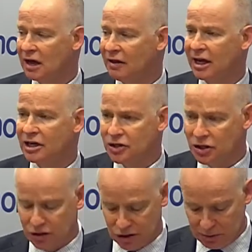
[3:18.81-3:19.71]
and that
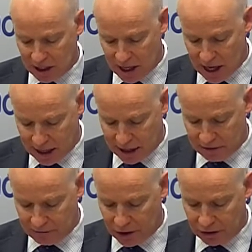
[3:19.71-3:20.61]
continues to be a
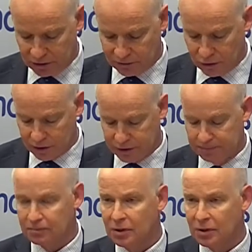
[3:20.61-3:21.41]
key focus for us.